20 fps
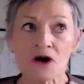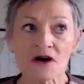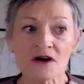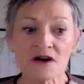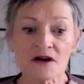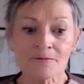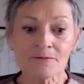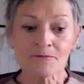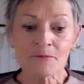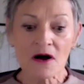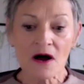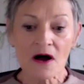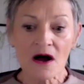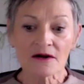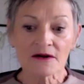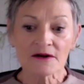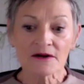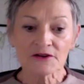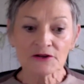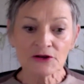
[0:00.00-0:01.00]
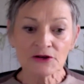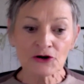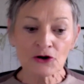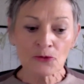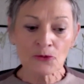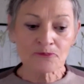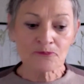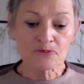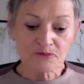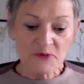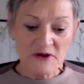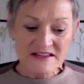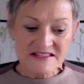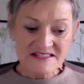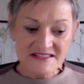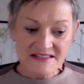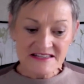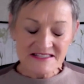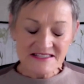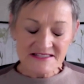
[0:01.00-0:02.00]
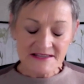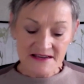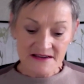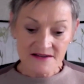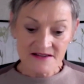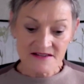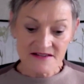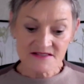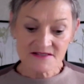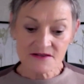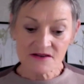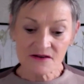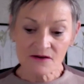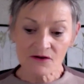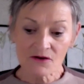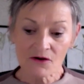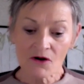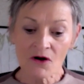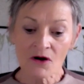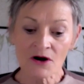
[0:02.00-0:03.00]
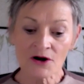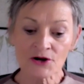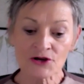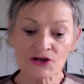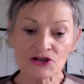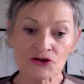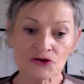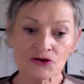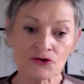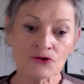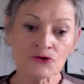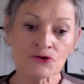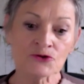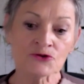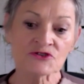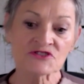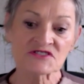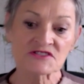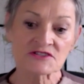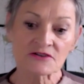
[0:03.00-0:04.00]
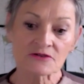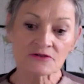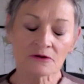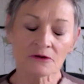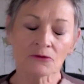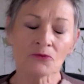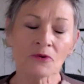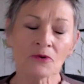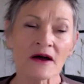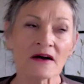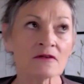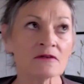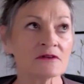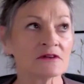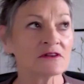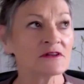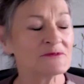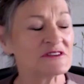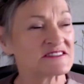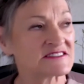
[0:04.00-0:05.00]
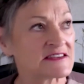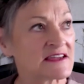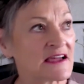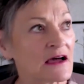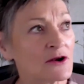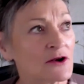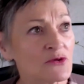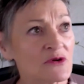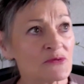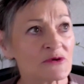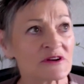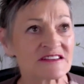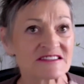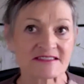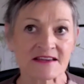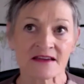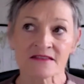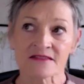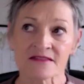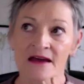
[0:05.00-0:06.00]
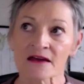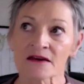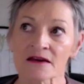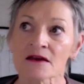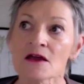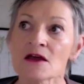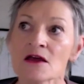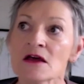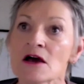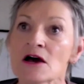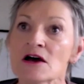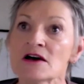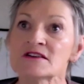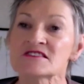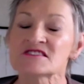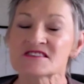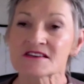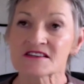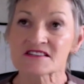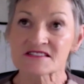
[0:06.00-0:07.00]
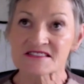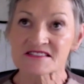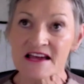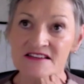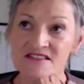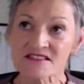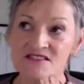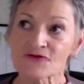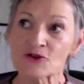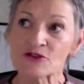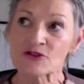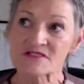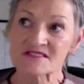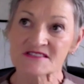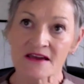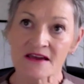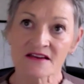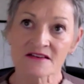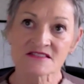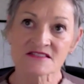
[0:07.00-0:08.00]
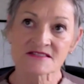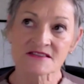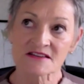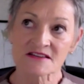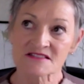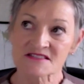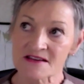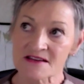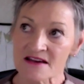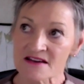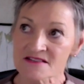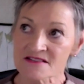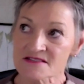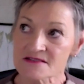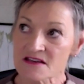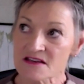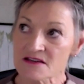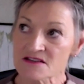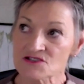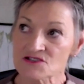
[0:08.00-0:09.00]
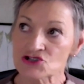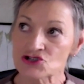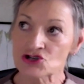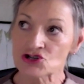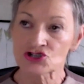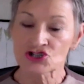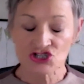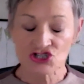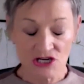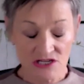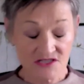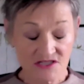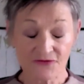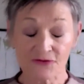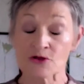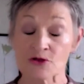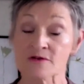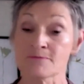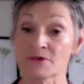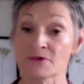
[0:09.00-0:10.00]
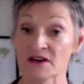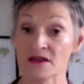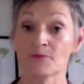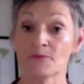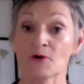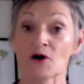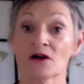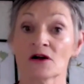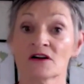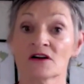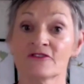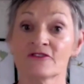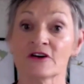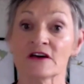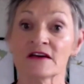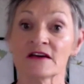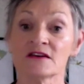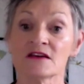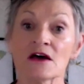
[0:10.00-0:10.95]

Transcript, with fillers: um, you know, businesses are used, well, let me see. How do I want to say that? Success for the sake of success is just for the money part of it